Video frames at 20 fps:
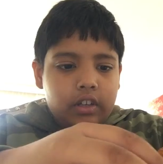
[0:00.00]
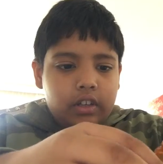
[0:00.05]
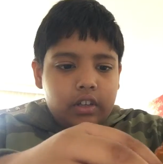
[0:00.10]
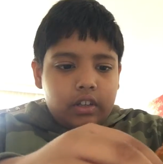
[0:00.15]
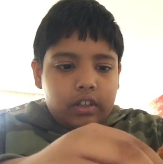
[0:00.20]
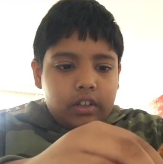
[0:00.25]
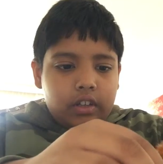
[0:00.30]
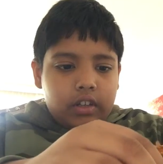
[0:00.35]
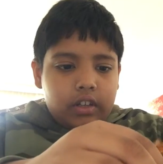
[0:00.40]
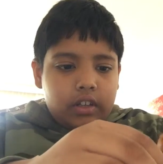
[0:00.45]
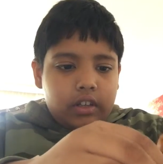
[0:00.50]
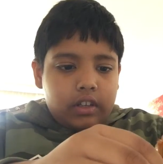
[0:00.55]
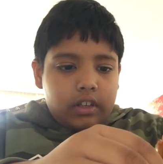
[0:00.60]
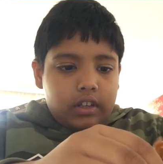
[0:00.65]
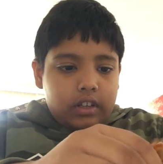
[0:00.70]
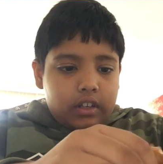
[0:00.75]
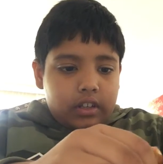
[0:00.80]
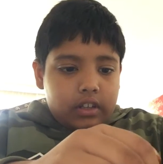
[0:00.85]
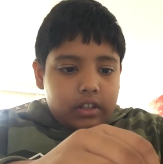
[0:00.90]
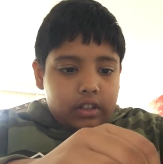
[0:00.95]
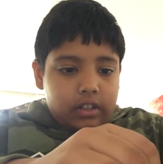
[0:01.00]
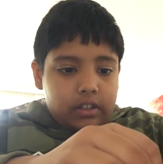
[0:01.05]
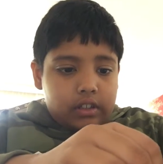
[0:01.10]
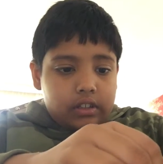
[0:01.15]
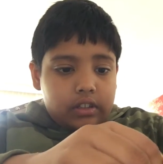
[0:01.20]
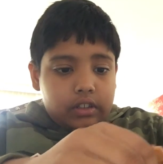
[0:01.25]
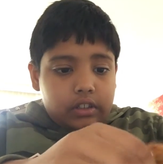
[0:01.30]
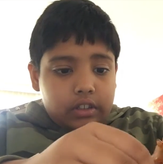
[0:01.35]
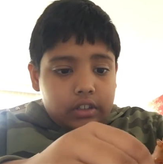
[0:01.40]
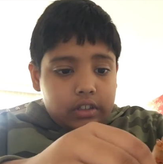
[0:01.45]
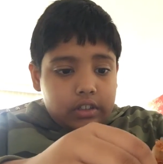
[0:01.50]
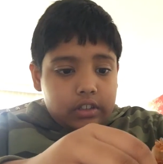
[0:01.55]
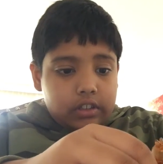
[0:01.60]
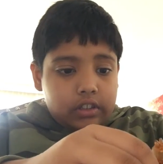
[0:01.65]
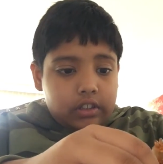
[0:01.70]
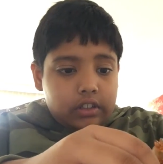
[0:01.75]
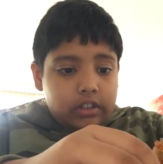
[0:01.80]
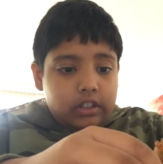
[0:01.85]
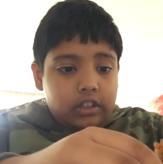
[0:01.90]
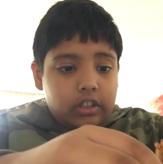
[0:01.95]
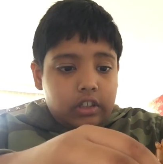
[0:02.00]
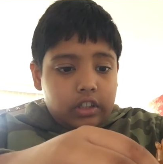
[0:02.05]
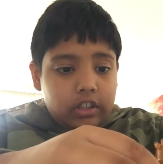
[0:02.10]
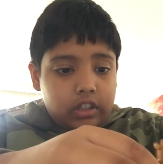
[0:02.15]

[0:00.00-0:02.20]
[no speech]